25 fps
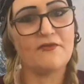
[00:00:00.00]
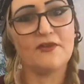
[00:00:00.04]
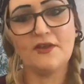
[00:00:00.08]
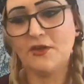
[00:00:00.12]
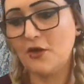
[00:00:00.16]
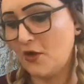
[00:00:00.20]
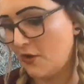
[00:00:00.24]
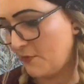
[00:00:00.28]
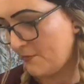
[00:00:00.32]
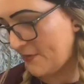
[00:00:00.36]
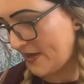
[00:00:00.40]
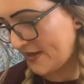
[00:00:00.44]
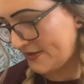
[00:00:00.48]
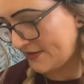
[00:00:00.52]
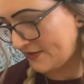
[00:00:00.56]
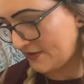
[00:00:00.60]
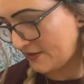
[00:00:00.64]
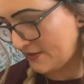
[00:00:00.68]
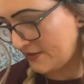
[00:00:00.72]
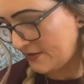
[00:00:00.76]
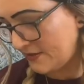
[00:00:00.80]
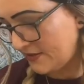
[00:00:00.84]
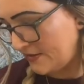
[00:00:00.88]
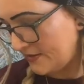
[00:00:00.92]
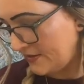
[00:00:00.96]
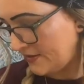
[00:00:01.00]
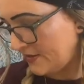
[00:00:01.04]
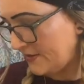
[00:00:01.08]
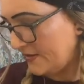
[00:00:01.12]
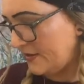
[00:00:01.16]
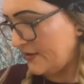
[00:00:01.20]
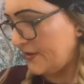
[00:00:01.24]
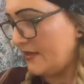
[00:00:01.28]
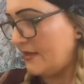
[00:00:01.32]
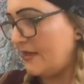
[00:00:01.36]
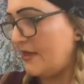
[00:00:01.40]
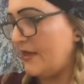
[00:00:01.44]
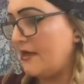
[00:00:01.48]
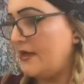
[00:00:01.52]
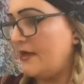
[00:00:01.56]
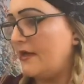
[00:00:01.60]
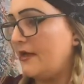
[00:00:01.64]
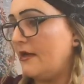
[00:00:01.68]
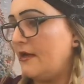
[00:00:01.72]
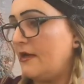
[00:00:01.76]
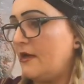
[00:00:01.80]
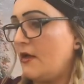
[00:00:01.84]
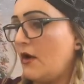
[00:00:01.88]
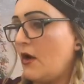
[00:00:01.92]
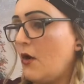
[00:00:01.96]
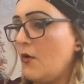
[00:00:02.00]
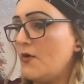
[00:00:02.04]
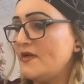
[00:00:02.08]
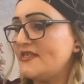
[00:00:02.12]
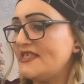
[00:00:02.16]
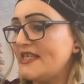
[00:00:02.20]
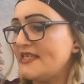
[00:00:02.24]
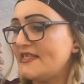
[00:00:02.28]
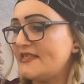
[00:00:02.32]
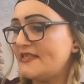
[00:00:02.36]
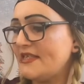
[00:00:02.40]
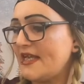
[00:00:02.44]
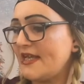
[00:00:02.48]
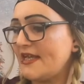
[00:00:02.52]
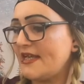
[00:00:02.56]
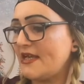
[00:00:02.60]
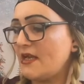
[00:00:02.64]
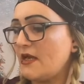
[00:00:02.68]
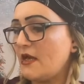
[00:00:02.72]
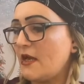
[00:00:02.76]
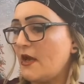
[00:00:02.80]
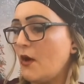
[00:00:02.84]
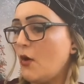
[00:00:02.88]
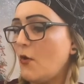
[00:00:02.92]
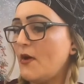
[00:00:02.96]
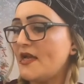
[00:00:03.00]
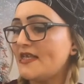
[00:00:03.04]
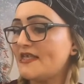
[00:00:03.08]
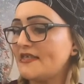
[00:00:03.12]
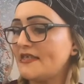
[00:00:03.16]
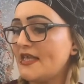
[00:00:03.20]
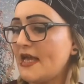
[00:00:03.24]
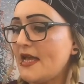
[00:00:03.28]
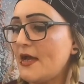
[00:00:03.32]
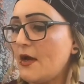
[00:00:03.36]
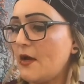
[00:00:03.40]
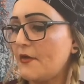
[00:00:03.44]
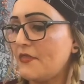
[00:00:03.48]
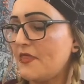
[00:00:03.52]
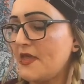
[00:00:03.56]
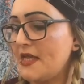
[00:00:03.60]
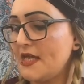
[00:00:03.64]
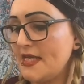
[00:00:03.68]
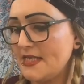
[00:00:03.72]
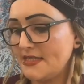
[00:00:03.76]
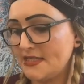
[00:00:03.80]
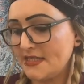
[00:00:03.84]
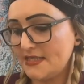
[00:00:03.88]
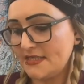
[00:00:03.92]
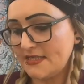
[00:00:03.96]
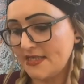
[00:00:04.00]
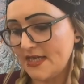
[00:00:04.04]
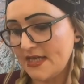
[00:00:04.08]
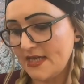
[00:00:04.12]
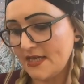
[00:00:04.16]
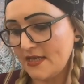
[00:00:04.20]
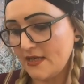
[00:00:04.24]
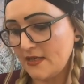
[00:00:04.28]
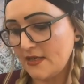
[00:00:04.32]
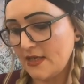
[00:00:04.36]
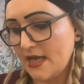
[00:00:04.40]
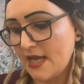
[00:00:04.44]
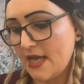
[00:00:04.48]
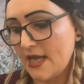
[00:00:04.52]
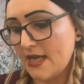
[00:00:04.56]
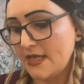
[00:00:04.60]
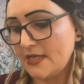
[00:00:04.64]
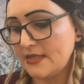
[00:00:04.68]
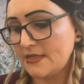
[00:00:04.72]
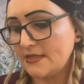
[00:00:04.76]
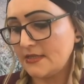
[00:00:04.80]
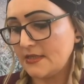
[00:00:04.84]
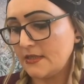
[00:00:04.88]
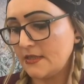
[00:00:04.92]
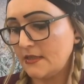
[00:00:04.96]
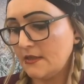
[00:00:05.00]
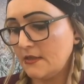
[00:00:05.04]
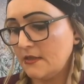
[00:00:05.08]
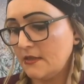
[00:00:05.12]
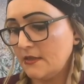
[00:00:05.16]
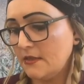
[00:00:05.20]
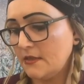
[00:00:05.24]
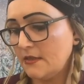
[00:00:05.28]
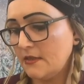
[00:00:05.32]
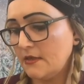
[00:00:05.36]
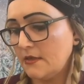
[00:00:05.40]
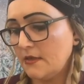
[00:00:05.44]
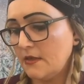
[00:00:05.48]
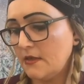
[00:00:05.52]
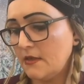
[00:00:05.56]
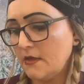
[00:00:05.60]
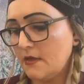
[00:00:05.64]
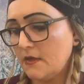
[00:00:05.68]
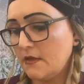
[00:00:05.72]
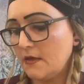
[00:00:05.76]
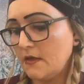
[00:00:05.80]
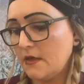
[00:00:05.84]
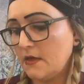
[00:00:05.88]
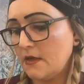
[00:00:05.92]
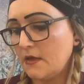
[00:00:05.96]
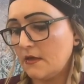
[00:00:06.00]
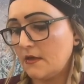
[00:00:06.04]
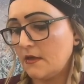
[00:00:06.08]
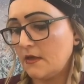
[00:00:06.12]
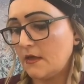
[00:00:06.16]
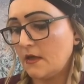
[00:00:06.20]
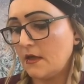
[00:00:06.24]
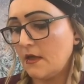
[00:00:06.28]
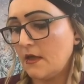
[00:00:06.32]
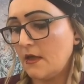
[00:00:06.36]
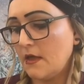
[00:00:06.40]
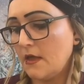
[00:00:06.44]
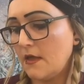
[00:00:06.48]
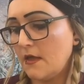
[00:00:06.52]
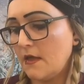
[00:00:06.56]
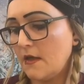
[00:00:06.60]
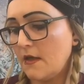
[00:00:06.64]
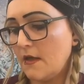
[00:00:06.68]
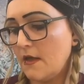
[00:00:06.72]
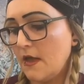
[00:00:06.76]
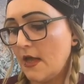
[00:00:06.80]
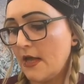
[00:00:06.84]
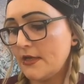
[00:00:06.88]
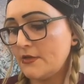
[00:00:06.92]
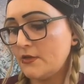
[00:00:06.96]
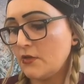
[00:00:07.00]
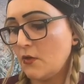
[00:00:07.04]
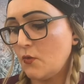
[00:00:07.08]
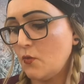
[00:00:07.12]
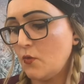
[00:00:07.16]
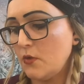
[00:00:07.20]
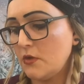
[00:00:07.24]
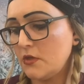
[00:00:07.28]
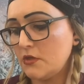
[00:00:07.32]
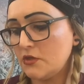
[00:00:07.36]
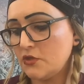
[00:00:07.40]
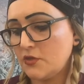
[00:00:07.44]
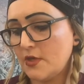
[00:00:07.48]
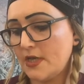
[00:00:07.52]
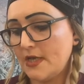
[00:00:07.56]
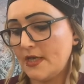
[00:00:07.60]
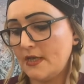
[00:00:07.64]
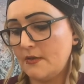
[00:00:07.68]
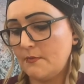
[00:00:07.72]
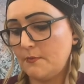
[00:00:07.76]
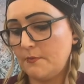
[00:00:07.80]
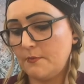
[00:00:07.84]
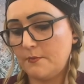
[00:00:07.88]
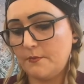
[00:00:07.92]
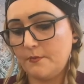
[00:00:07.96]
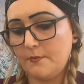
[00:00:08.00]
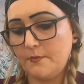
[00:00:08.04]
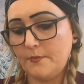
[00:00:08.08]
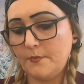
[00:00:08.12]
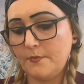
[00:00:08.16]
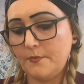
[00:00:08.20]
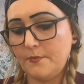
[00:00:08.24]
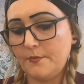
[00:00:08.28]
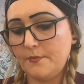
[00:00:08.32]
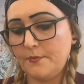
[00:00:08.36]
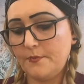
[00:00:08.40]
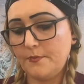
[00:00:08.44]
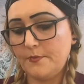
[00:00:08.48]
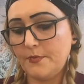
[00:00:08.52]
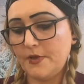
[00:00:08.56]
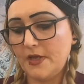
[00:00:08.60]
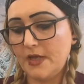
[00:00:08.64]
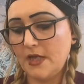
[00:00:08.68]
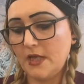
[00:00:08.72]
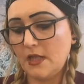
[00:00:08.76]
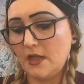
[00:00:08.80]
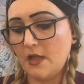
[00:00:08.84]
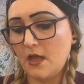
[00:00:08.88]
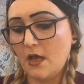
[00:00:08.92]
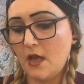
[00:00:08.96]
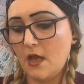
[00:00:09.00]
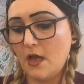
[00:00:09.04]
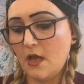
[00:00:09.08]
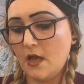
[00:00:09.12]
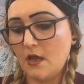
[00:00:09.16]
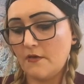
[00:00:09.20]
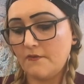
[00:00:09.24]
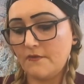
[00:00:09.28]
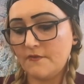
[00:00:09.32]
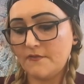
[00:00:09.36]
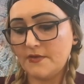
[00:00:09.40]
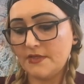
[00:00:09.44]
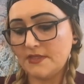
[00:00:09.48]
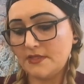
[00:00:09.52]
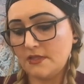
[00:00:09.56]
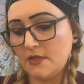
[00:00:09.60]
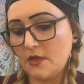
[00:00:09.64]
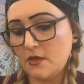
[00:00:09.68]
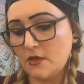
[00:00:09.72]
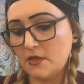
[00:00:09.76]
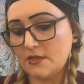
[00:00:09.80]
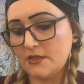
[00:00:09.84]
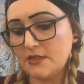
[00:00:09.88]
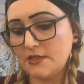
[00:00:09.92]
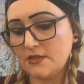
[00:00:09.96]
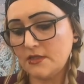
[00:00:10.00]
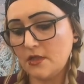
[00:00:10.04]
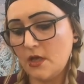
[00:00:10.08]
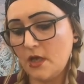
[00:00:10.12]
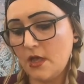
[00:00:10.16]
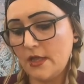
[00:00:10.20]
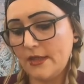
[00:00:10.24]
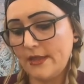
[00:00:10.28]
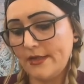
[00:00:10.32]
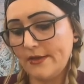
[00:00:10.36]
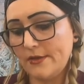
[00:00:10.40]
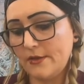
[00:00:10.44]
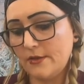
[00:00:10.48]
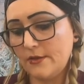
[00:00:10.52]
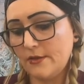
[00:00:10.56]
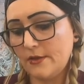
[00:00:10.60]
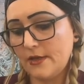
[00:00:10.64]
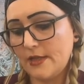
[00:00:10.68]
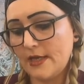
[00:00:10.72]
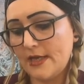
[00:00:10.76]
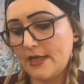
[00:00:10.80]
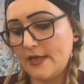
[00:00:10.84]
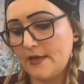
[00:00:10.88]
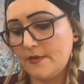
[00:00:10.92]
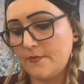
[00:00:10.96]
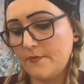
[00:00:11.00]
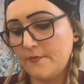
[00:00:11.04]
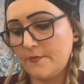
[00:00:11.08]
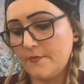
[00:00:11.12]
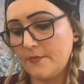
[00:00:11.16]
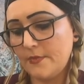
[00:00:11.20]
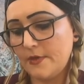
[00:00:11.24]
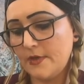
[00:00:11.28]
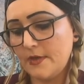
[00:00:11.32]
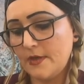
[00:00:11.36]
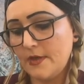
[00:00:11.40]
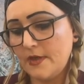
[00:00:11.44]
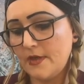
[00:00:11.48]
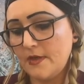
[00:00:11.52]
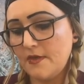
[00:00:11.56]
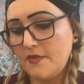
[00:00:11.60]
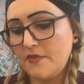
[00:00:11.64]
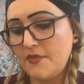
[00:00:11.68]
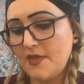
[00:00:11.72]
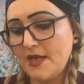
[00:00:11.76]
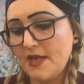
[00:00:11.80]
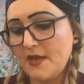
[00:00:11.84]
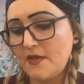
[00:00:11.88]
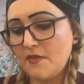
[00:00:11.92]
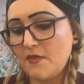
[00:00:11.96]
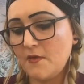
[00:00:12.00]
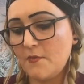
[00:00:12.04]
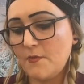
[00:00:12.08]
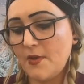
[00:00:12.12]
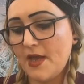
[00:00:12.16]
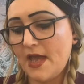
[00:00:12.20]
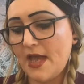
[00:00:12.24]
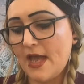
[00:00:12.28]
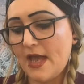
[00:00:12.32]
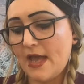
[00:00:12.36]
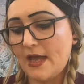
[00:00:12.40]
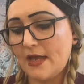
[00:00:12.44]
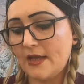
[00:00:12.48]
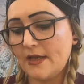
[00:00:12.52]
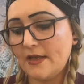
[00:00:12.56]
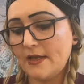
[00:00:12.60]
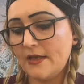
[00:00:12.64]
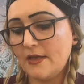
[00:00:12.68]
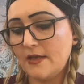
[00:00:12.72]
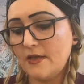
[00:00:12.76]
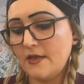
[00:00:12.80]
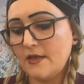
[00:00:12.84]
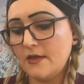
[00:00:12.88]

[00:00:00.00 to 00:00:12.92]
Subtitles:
not a magnet. Oh, is it a sticker? Oh, I think it's a sticker, guys. Oh, God. I don't want to try and peel it off if it's not, because it's got a little thing at the back.